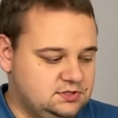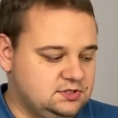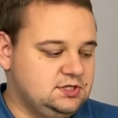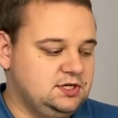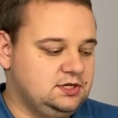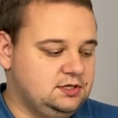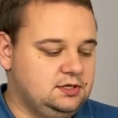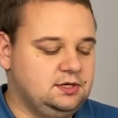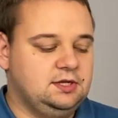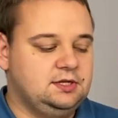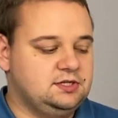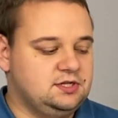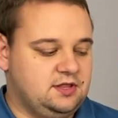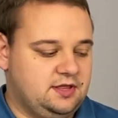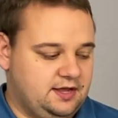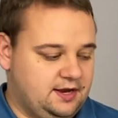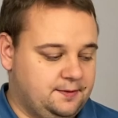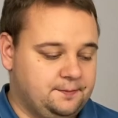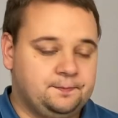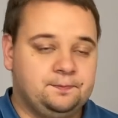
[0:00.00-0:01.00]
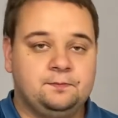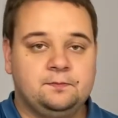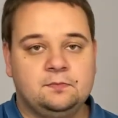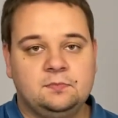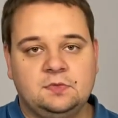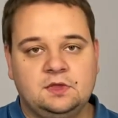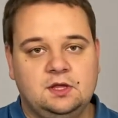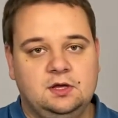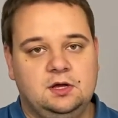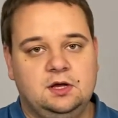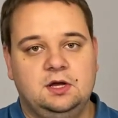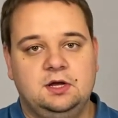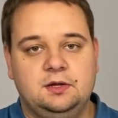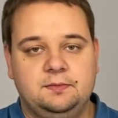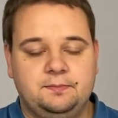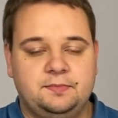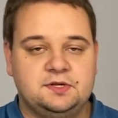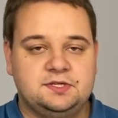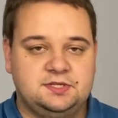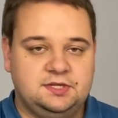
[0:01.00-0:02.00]
did need the
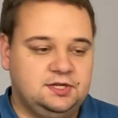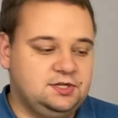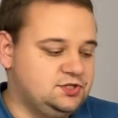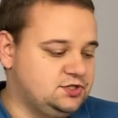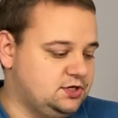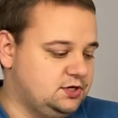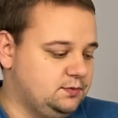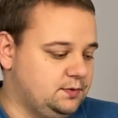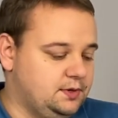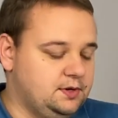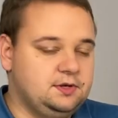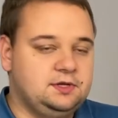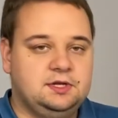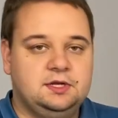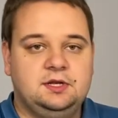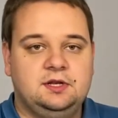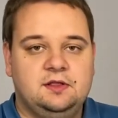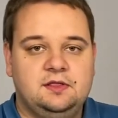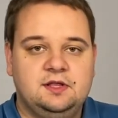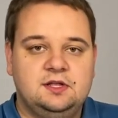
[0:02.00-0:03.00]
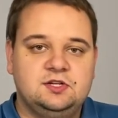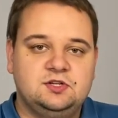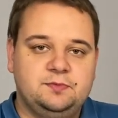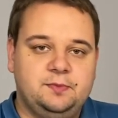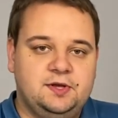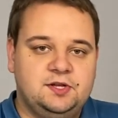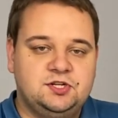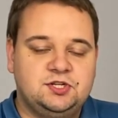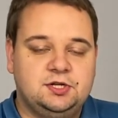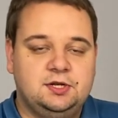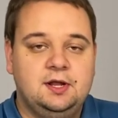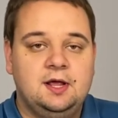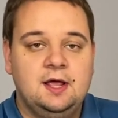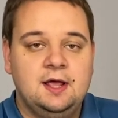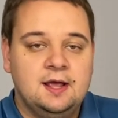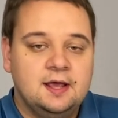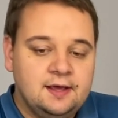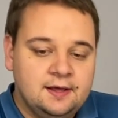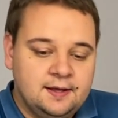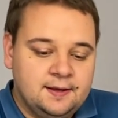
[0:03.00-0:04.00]
procedure, when we did need the intubation.
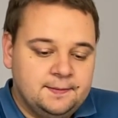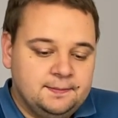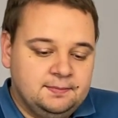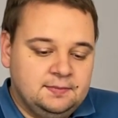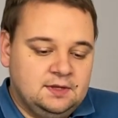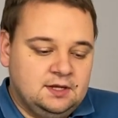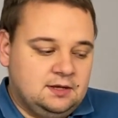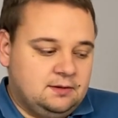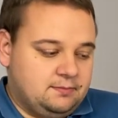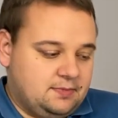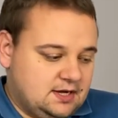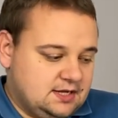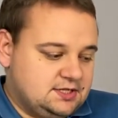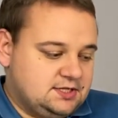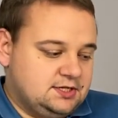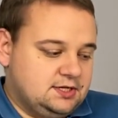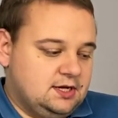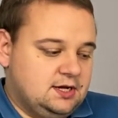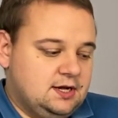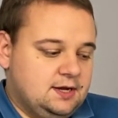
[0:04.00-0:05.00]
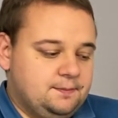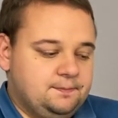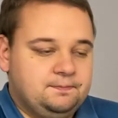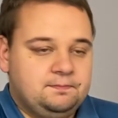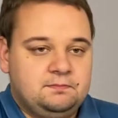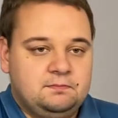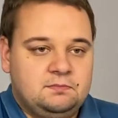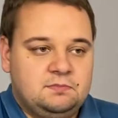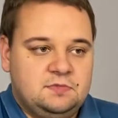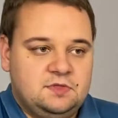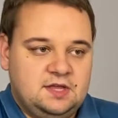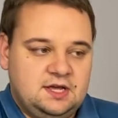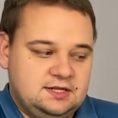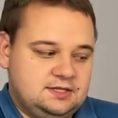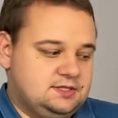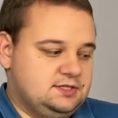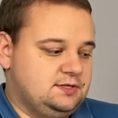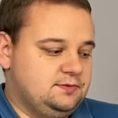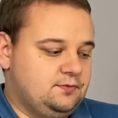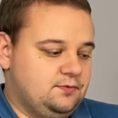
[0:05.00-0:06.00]
But
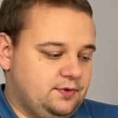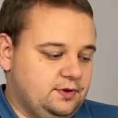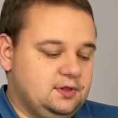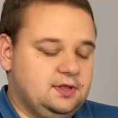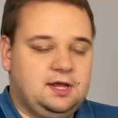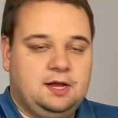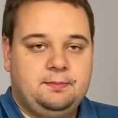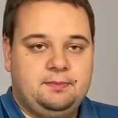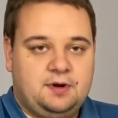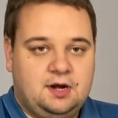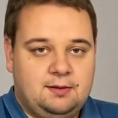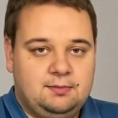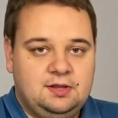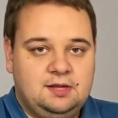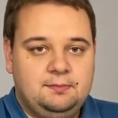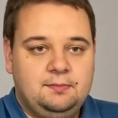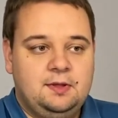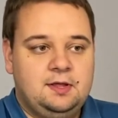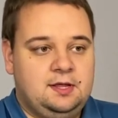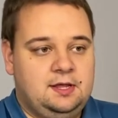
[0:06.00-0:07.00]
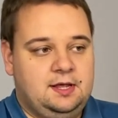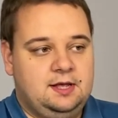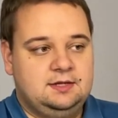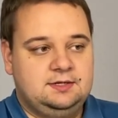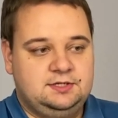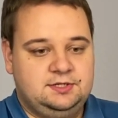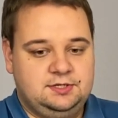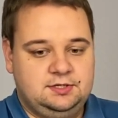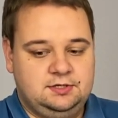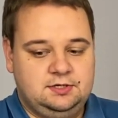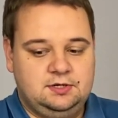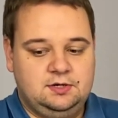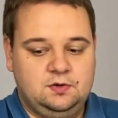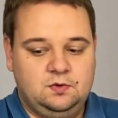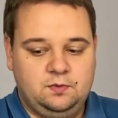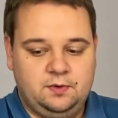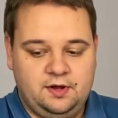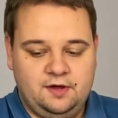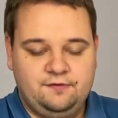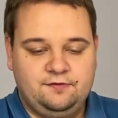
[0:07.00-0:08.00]
that's really a problem, and
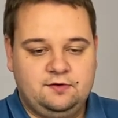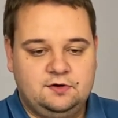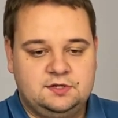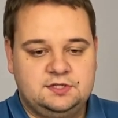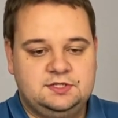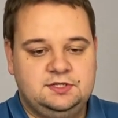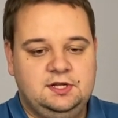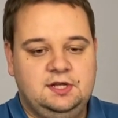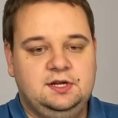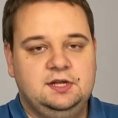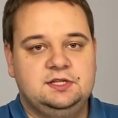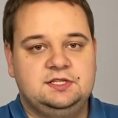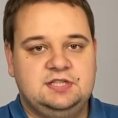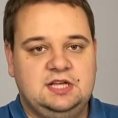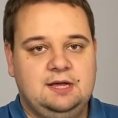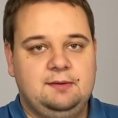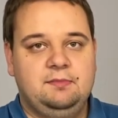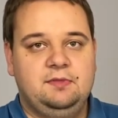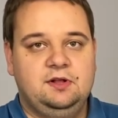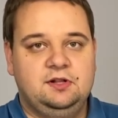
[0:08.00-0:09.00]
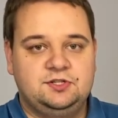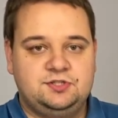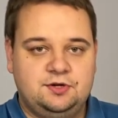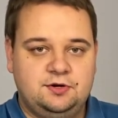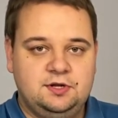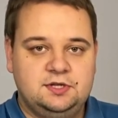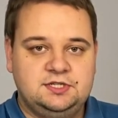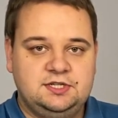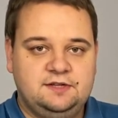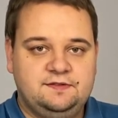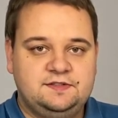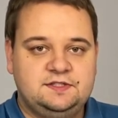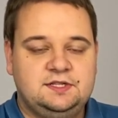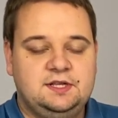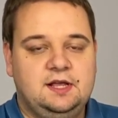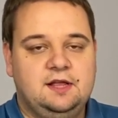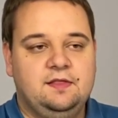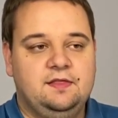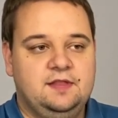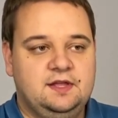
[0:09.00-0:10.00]
we of course needed some alternatives,
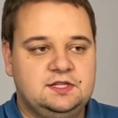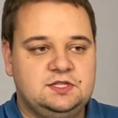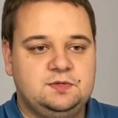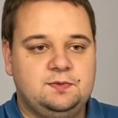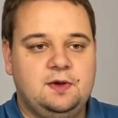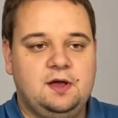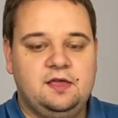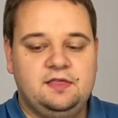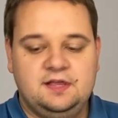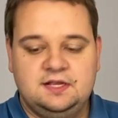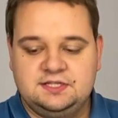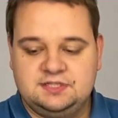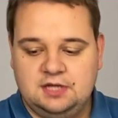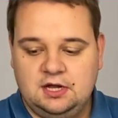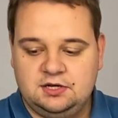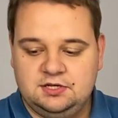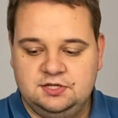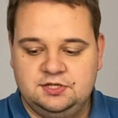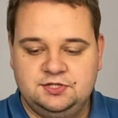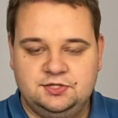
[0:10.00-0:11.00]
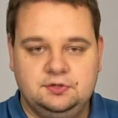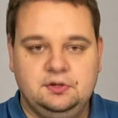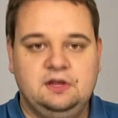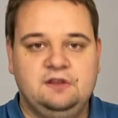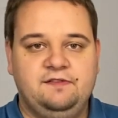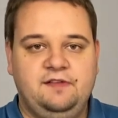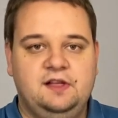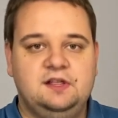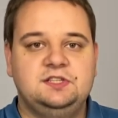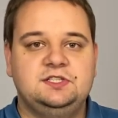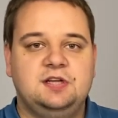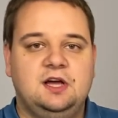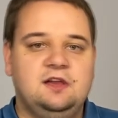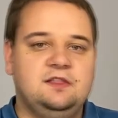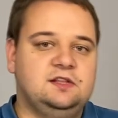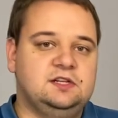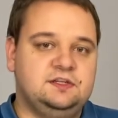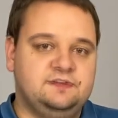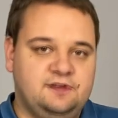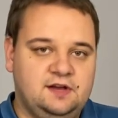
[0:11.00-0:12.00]
and that's why they started to invent
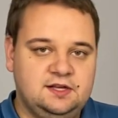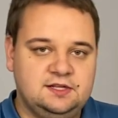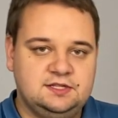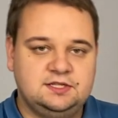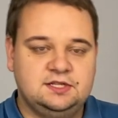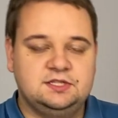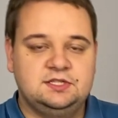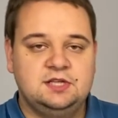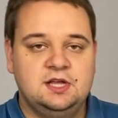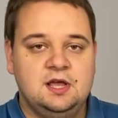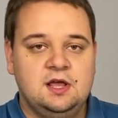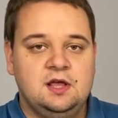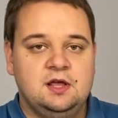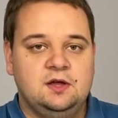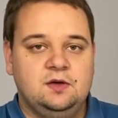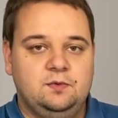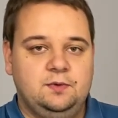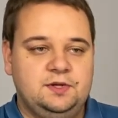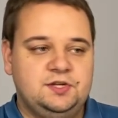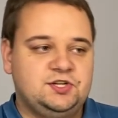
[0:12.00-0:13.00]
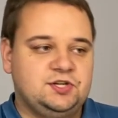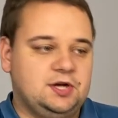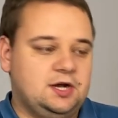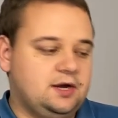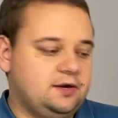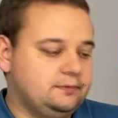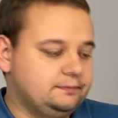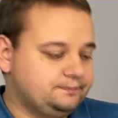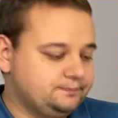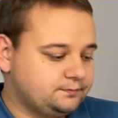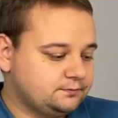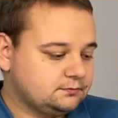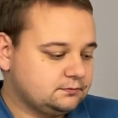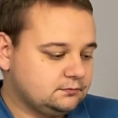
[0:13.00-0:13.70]
other devices which are